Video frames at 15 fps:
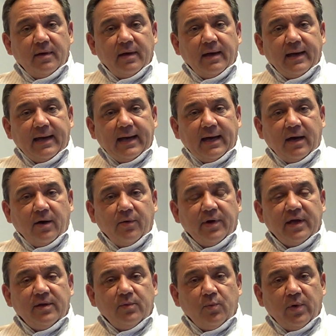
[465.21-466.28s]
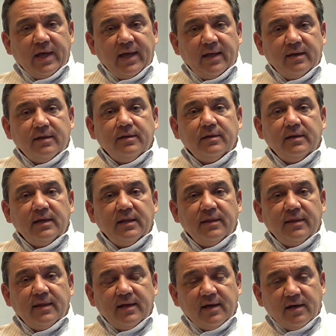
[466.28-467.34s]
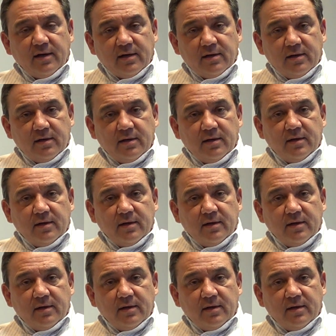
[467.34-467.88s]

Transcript: how and when, in their